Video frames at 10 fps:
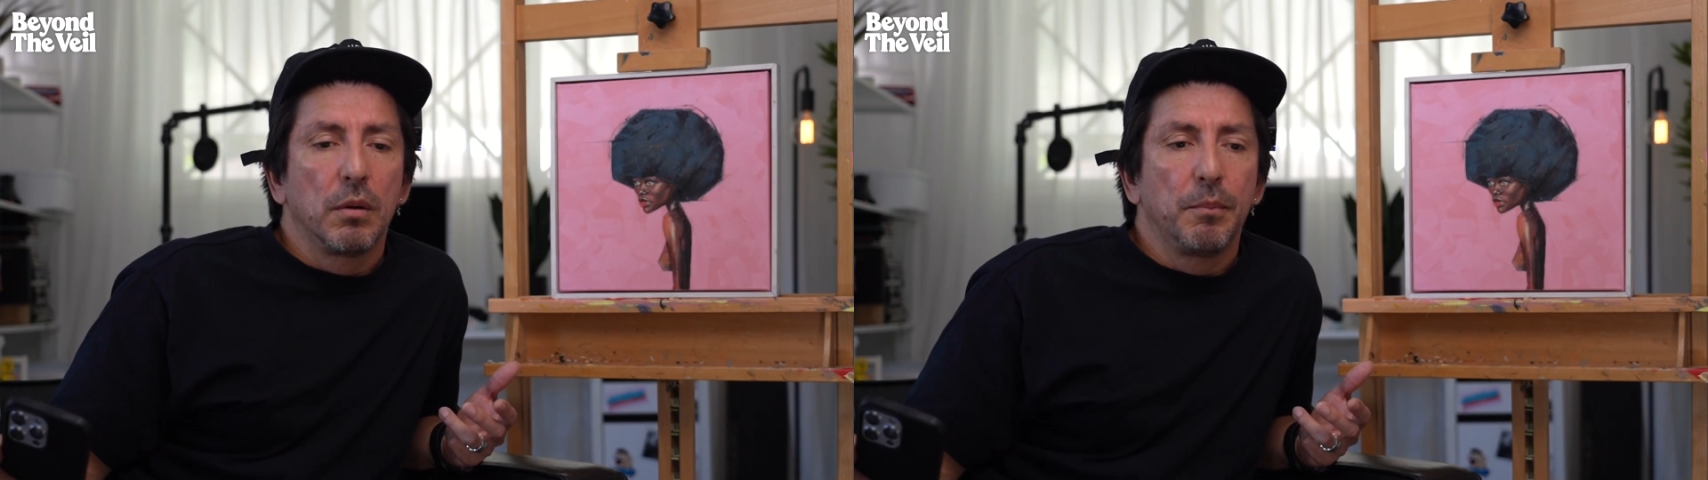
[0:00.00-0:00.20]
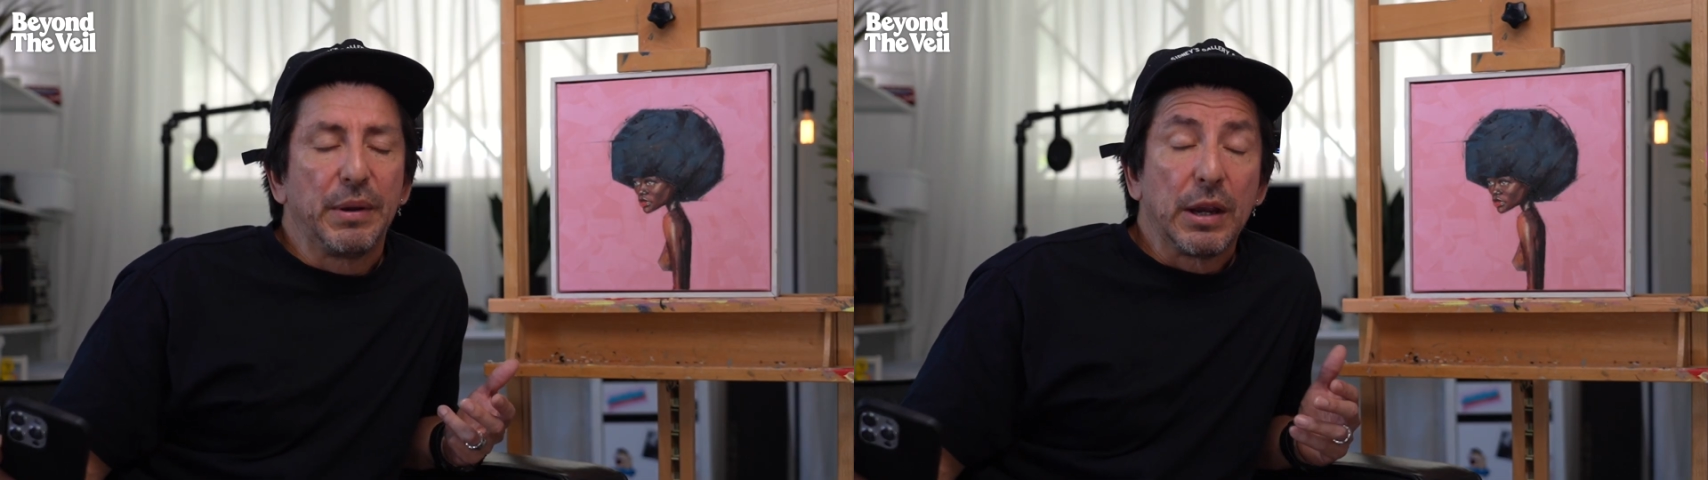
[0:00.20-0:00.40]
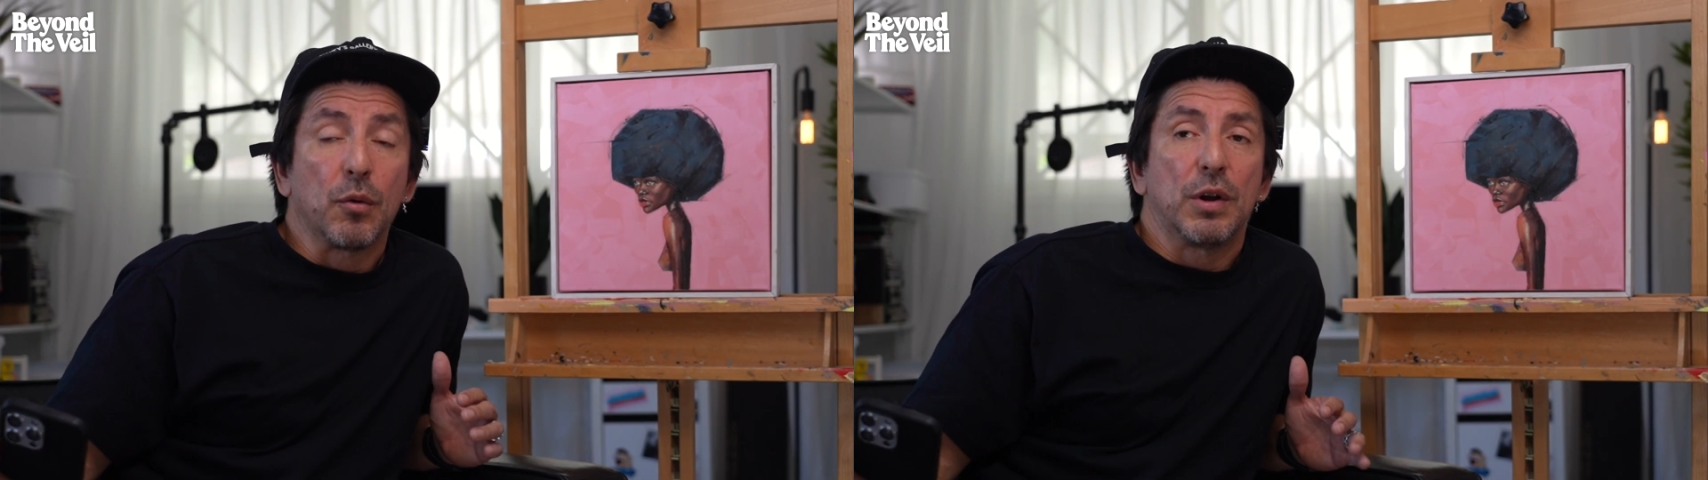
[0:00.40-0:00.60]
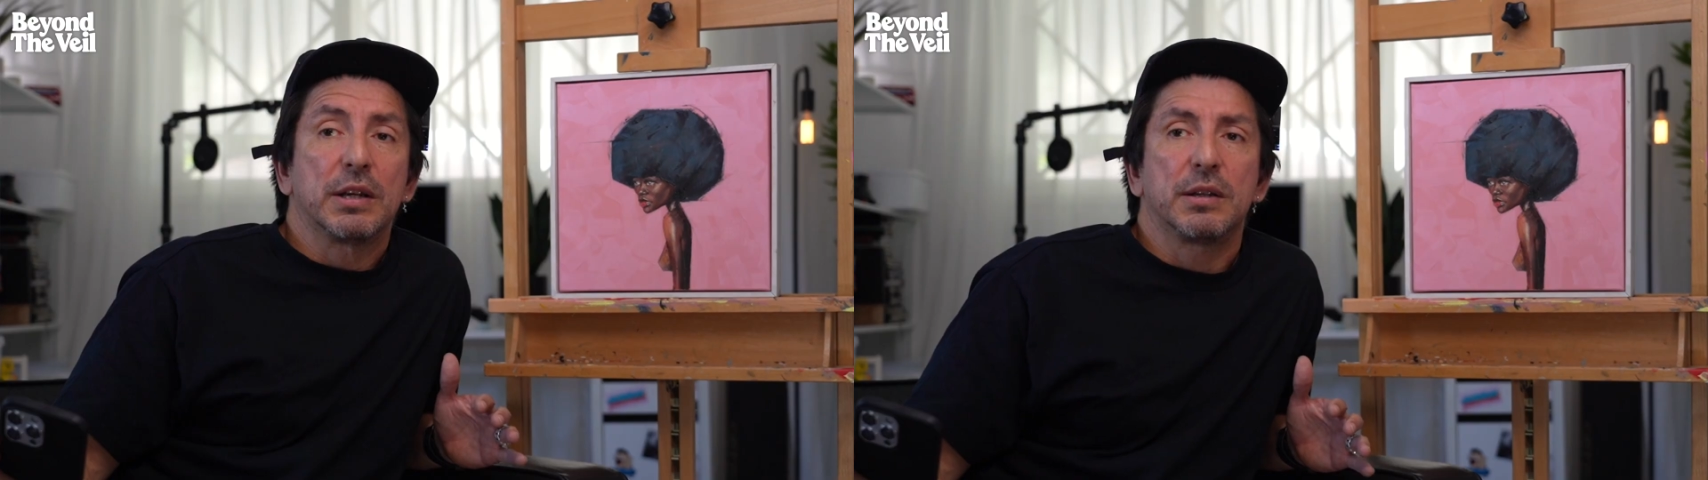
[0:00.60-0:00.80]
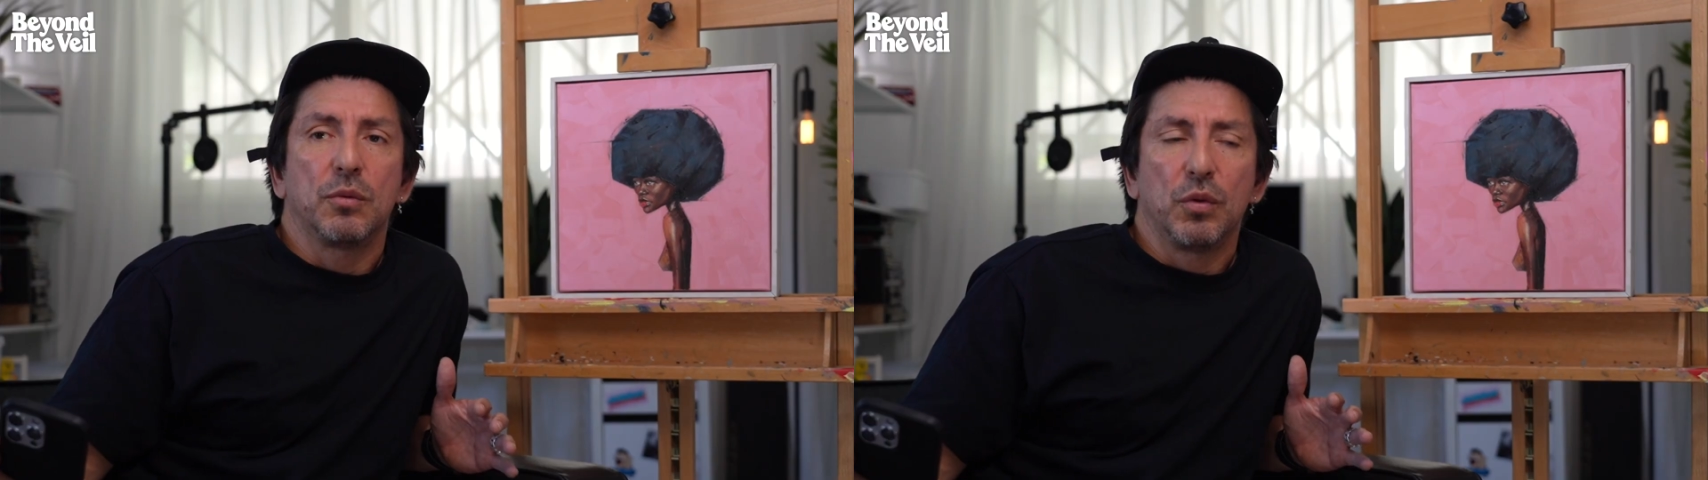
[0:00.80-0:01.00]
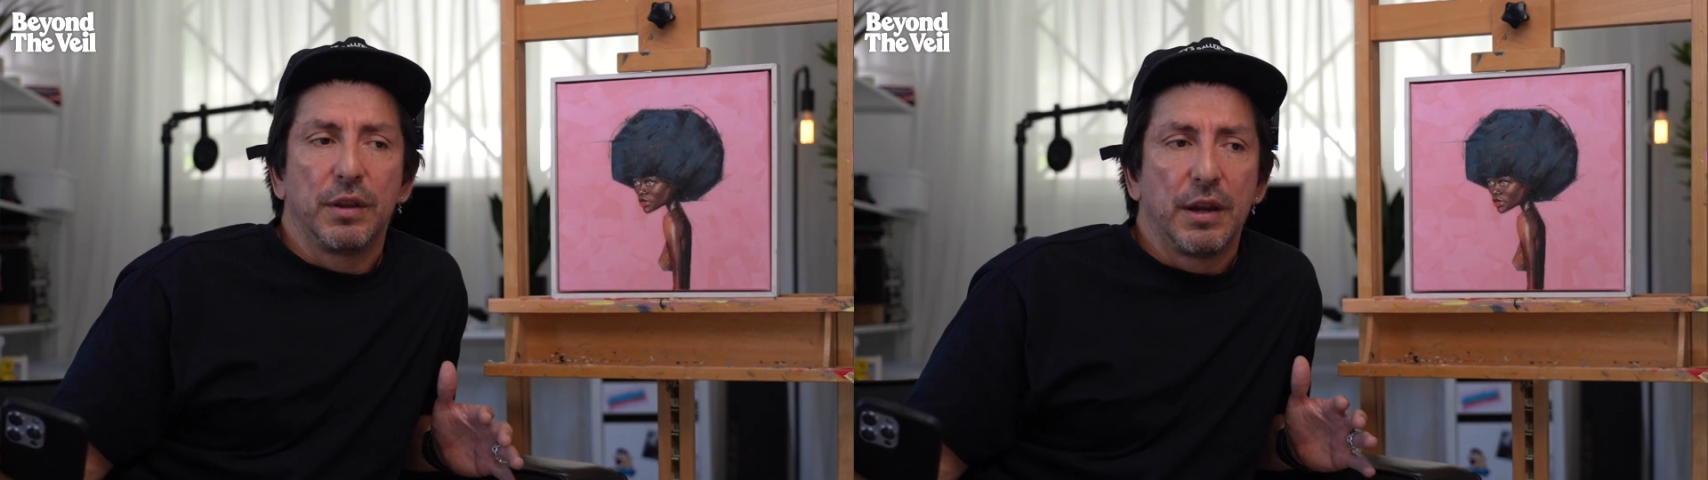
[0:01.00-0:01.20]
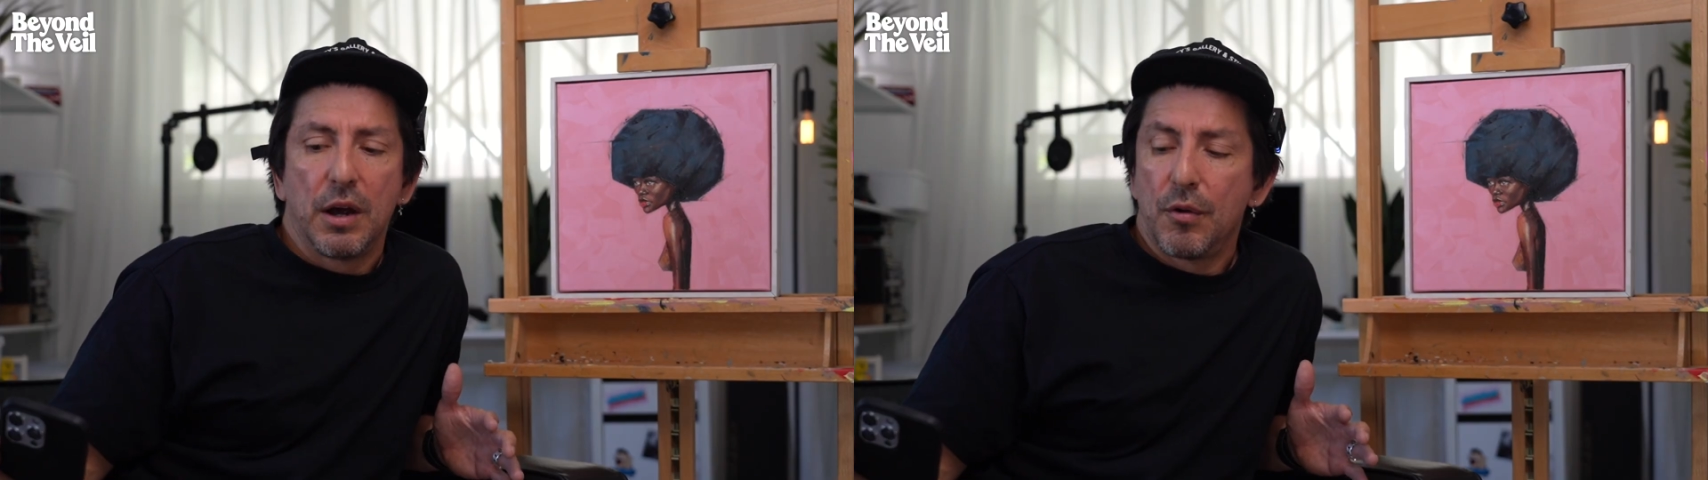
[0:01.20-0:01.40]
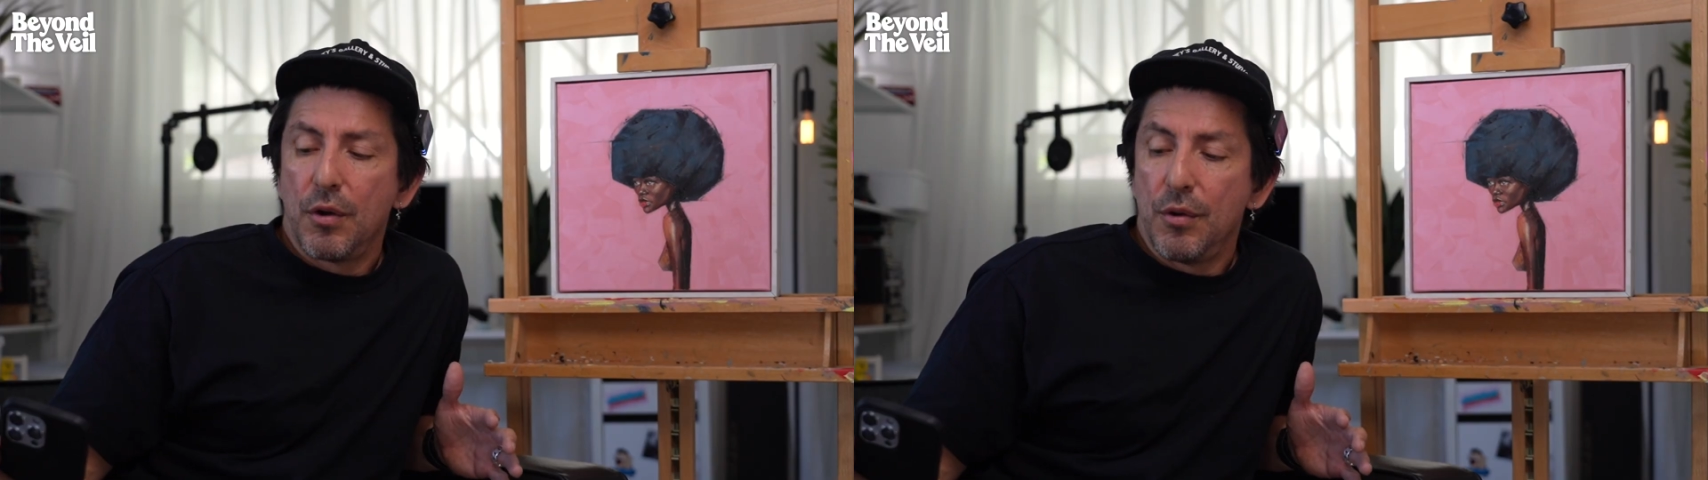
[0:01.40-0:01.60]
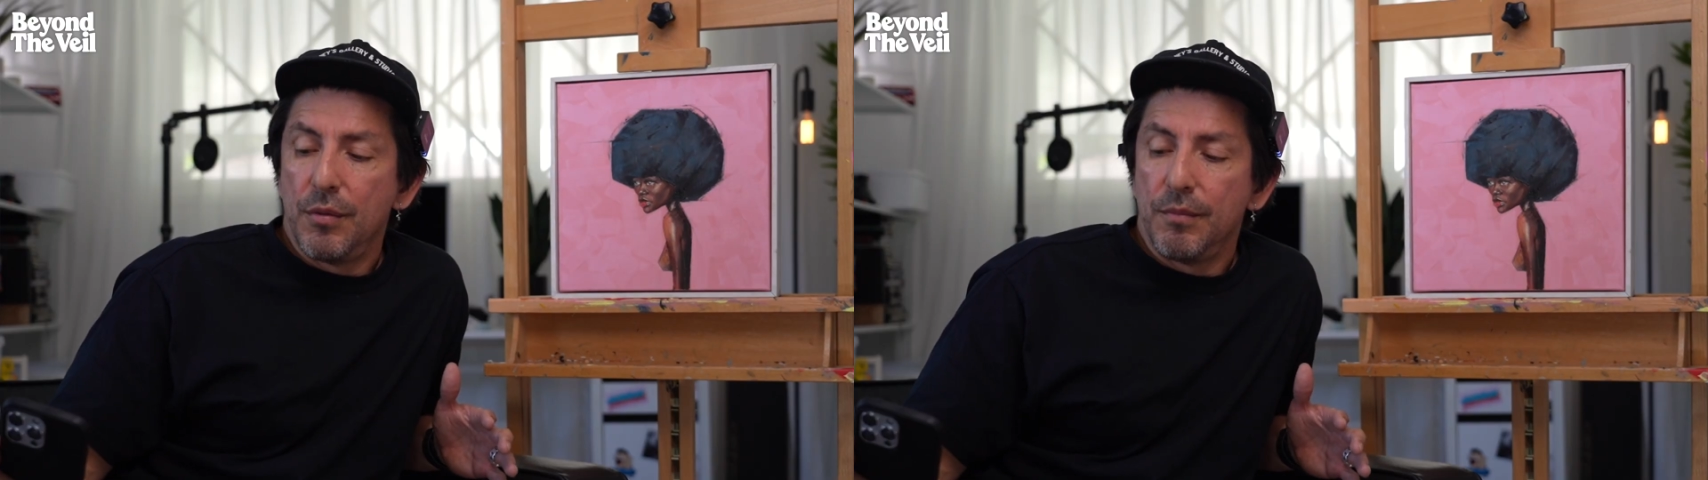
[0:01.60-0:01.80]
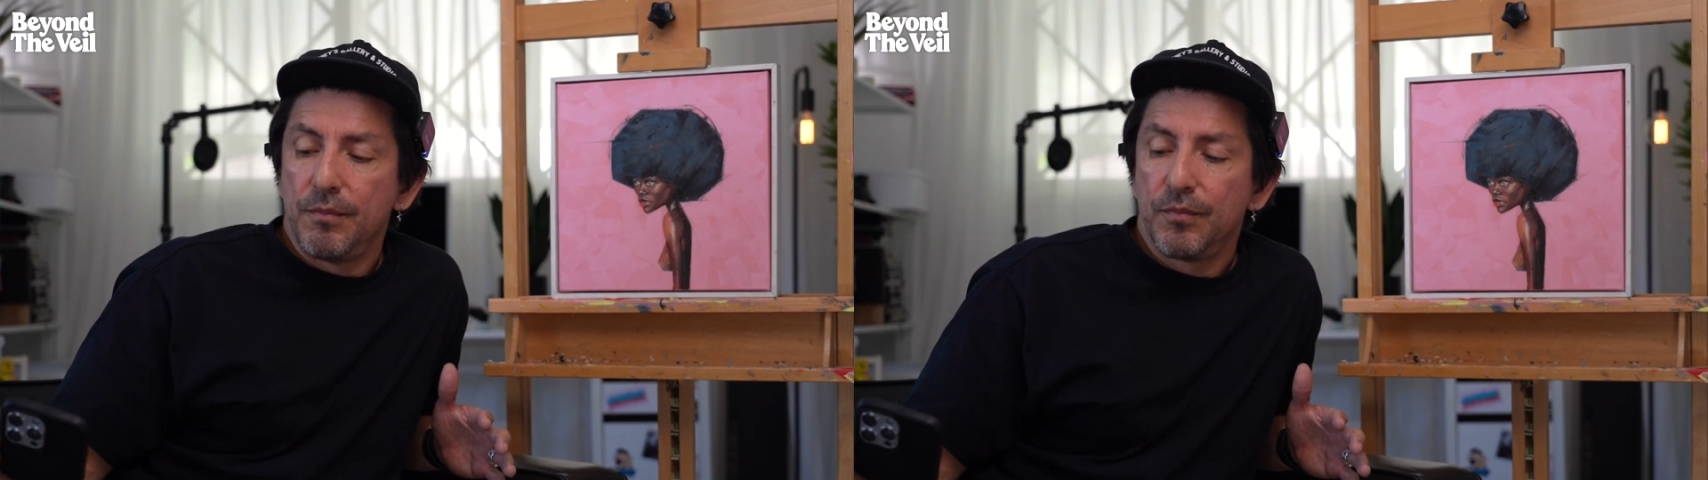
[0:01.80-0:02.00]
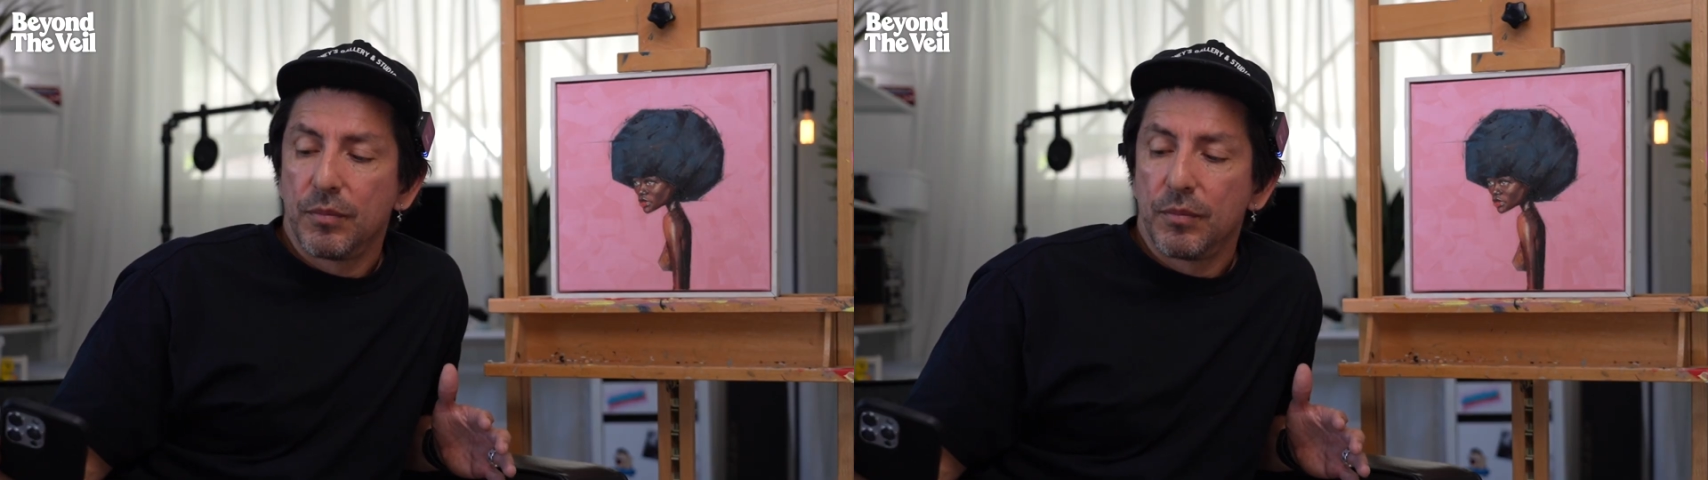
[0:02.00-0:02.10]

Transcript: being arrested within our own